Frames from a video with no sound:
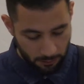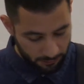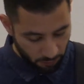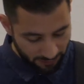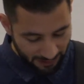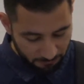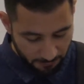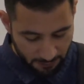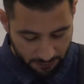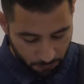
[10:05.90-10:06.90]
So in that
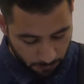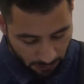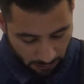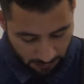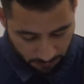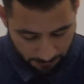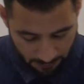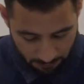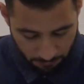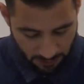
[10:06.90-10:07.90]
verse, when Allah
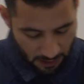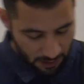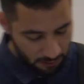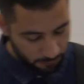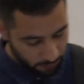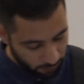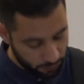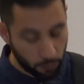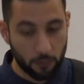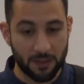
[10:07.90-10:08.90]
subhanahu wa ta'ala, when God
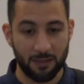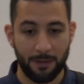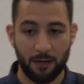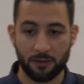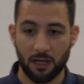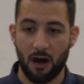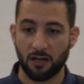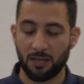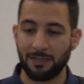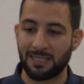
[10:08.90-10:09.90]
talks about
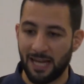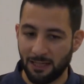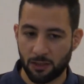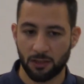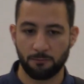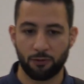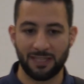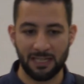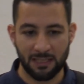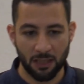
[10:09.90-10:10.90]
argumentation,
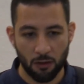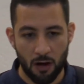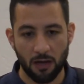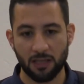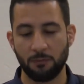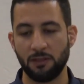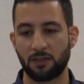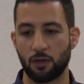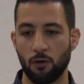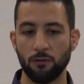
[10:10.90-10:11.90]
presenting your
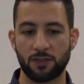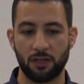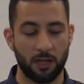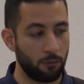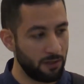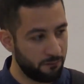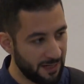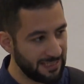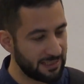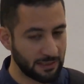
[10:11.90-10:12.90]
arguments, also he
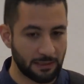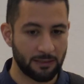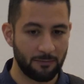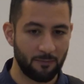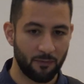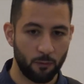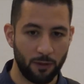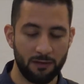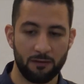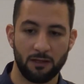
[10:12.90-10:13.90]
qualifies it
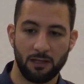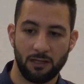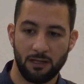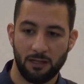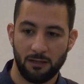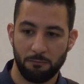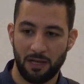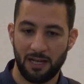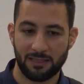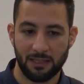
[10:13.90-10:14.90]
with
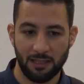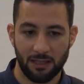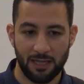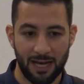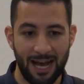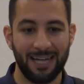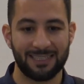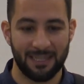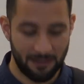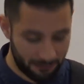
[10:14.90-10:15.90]
billati hiya
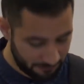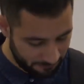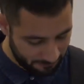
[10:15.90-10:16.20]
ahsan.